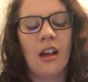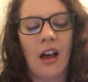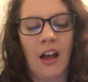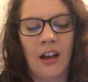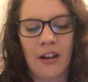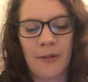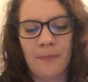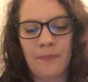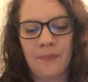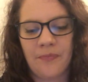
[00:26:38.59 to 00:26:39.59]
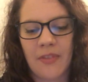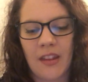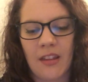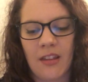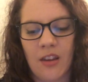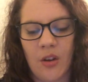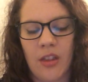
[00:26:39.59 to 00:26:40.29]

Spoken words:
you know,